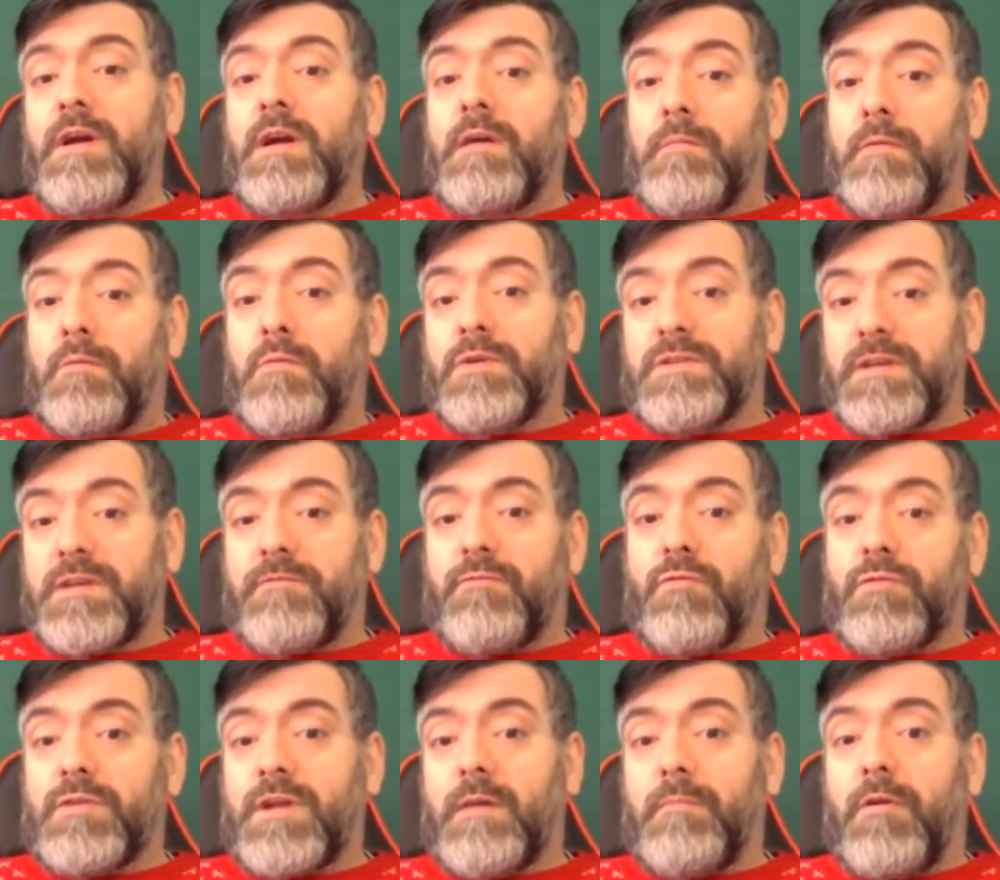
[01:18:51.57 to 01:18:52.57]
but once I've wrote
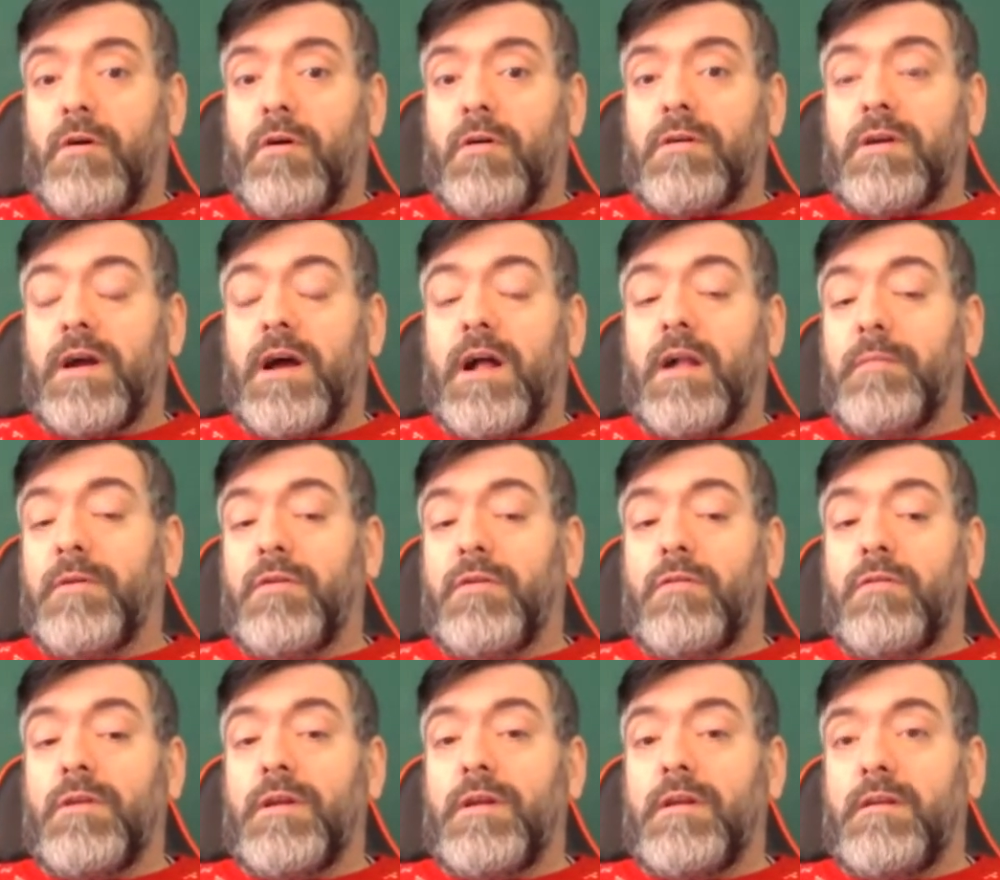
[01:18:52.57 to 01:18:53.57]
that blog, I'll be
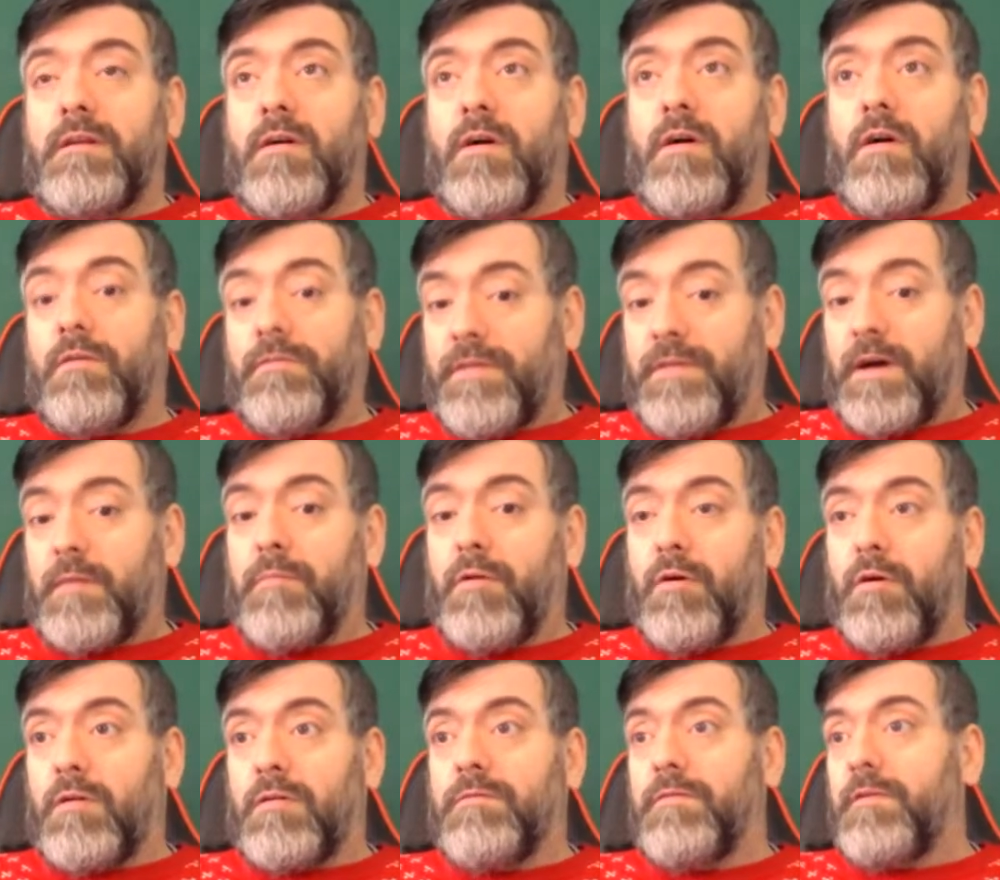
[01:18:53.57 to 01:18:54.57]
earning off that
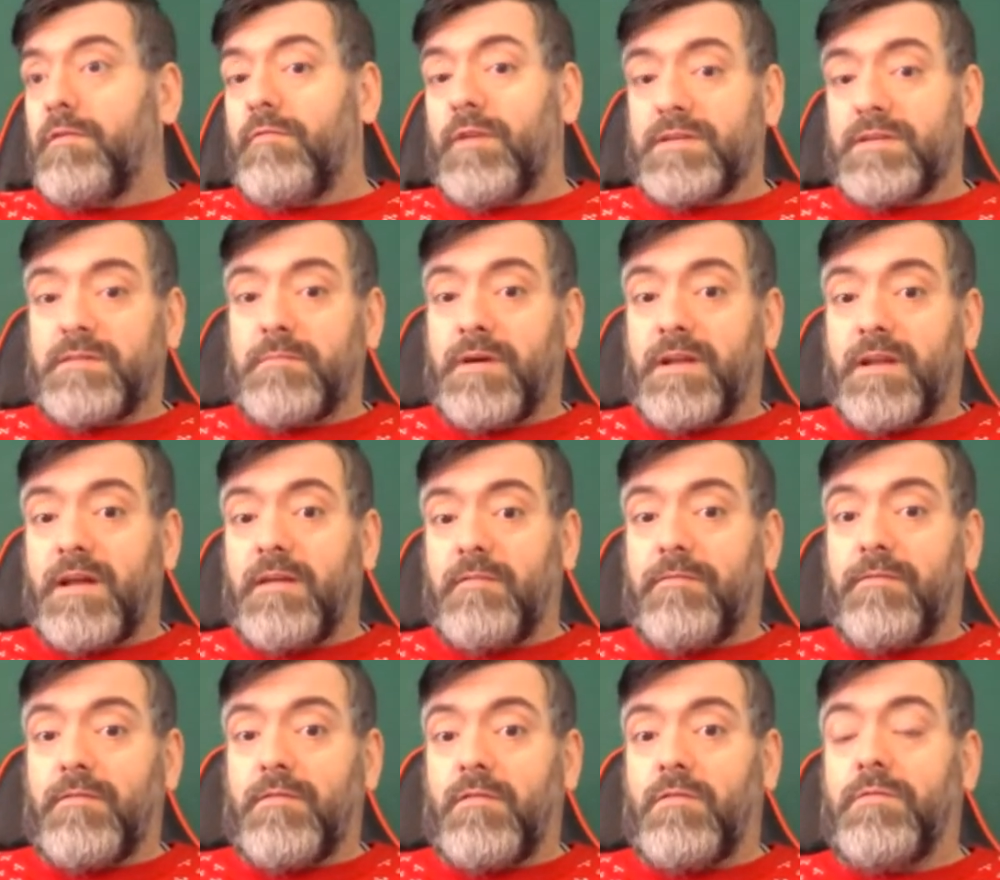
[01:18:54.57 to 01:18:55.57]
blog for the rest of my life,
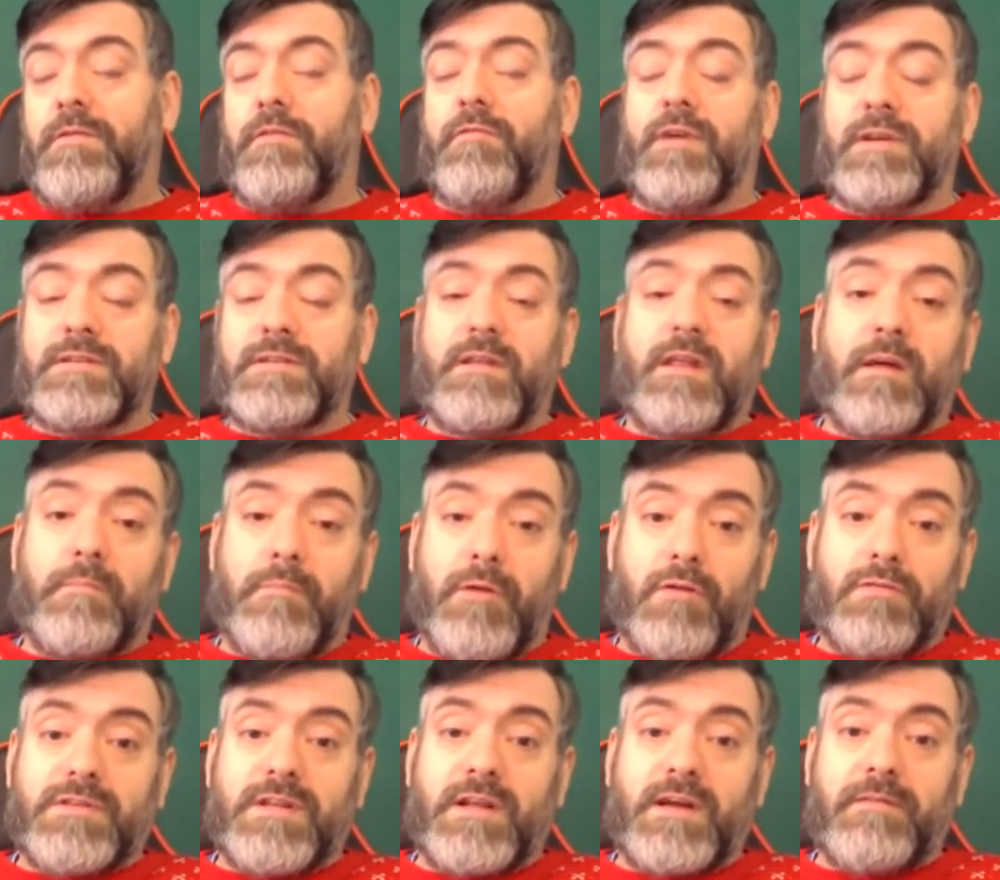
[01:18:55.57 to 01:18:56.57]
off the rest of that
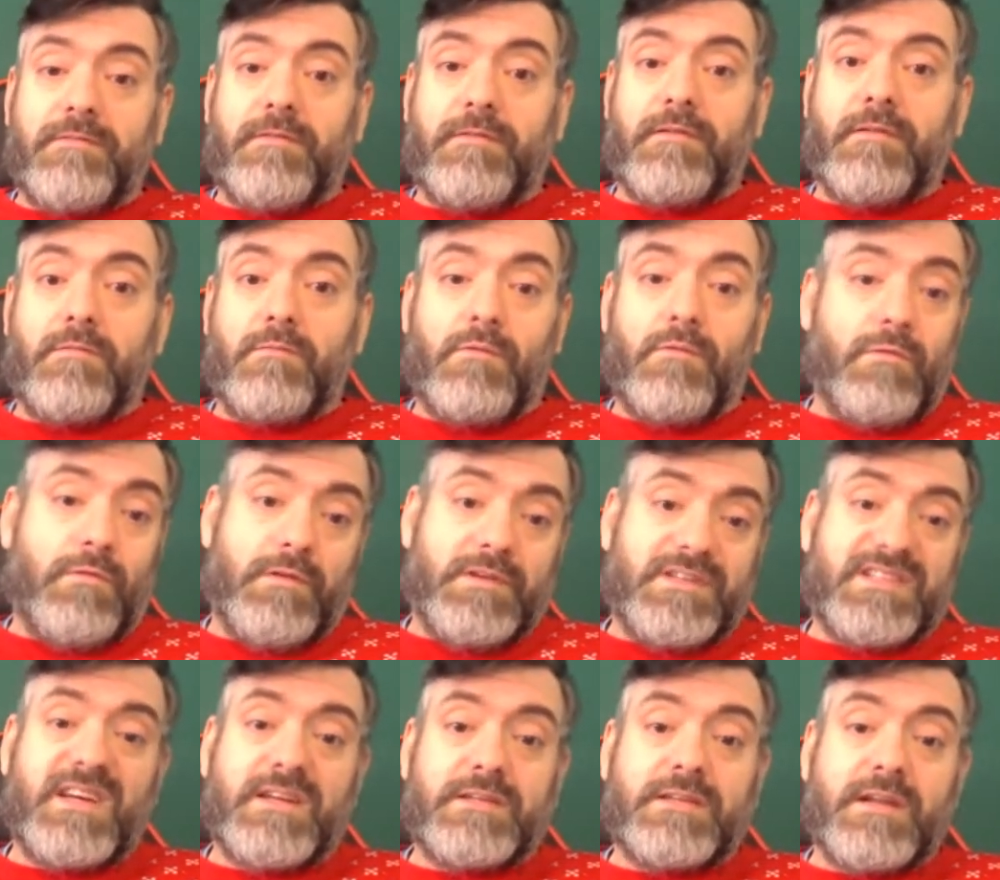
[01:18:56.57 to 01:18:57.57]
blog's life or the
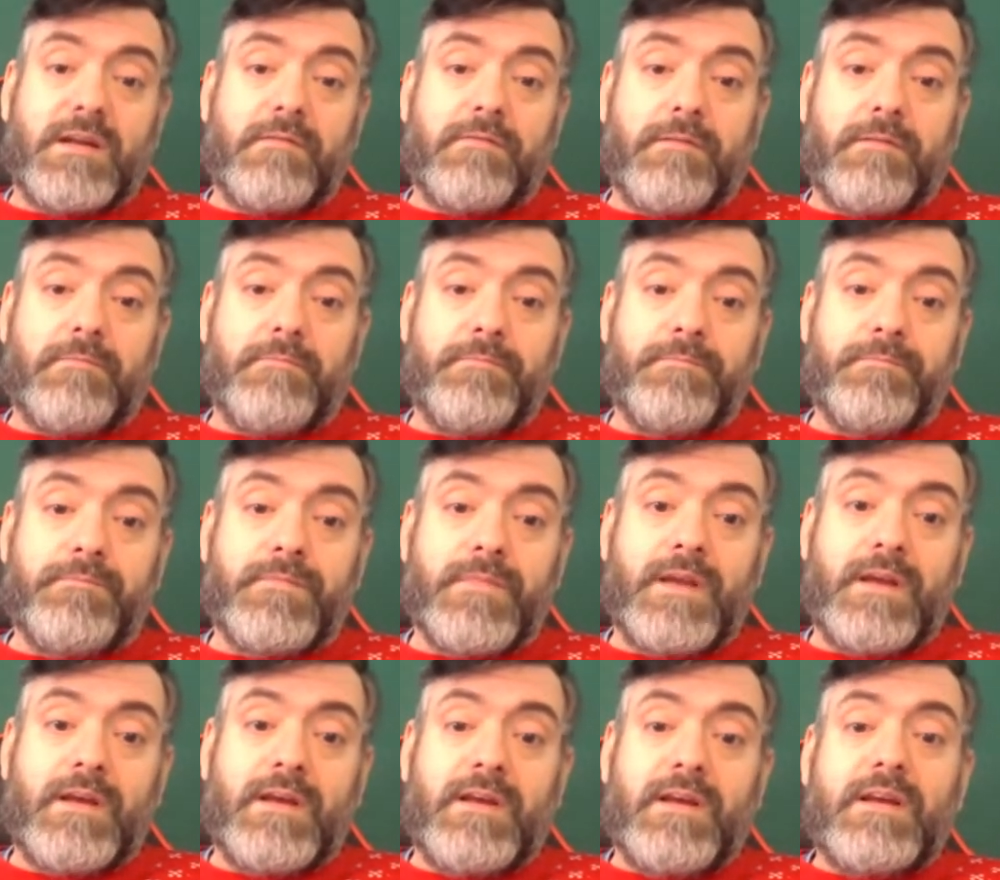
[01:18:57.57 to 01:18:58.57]
site's life.
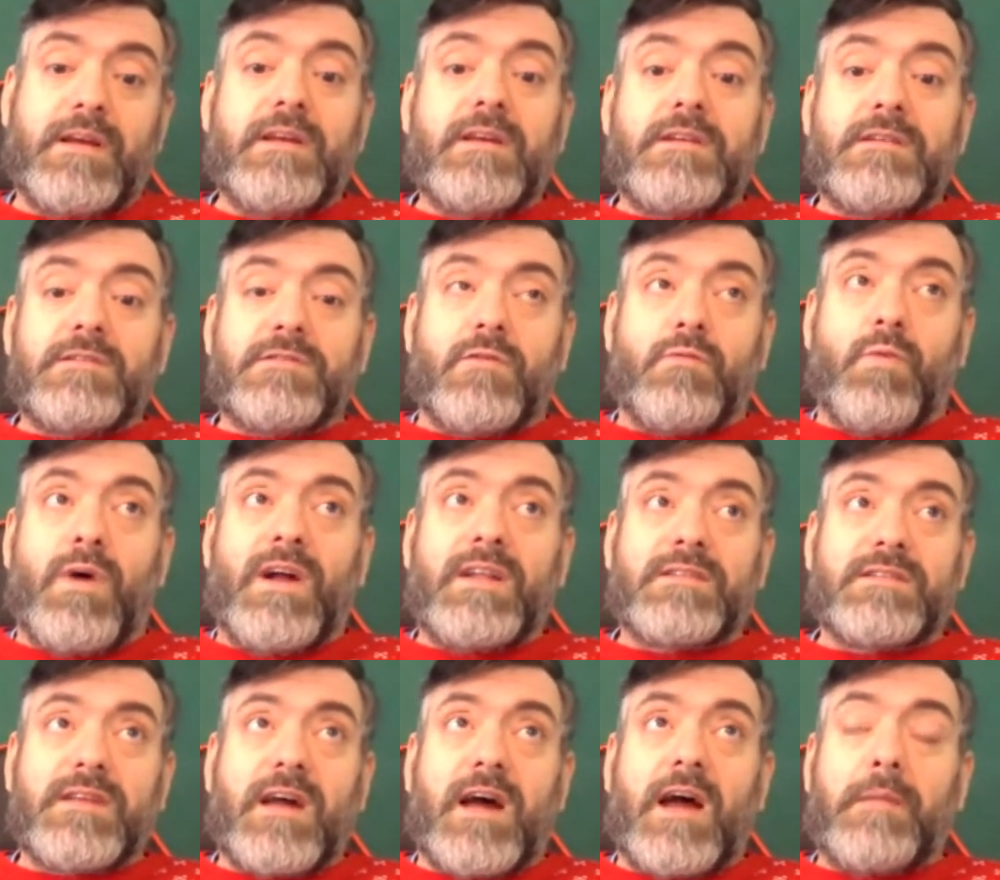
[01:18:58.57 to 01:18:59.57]
So whilst
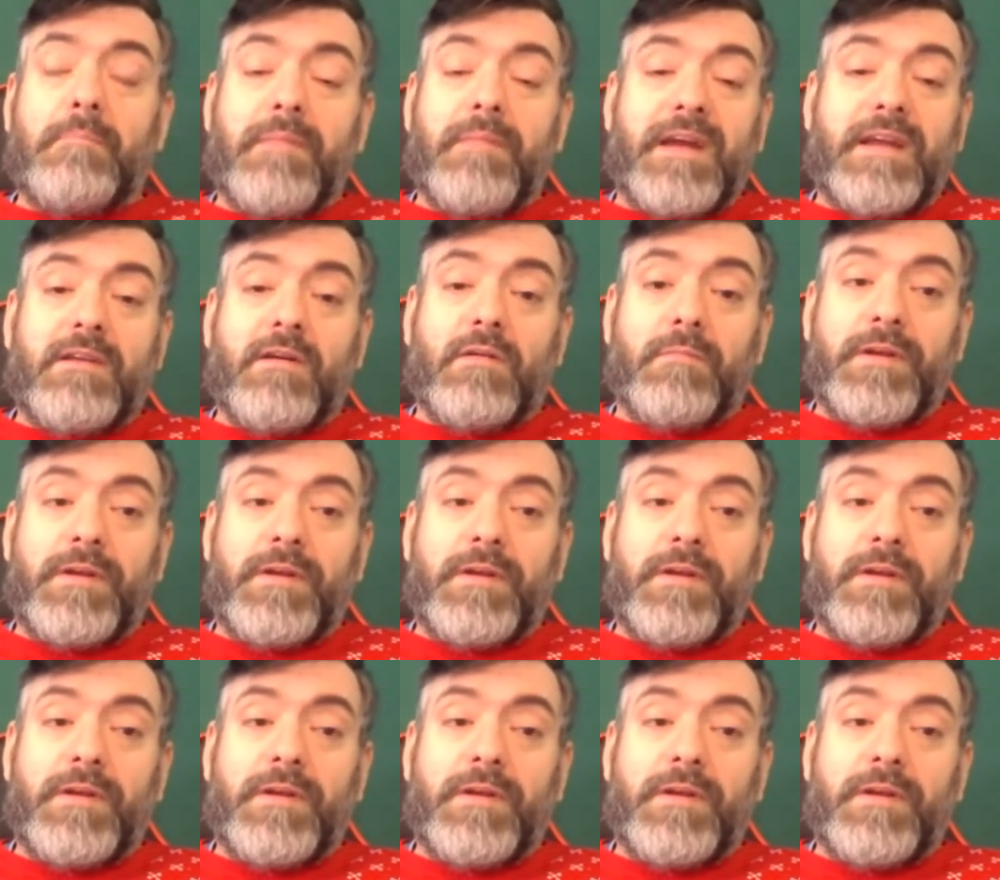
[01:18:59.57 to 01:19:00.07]
I may not be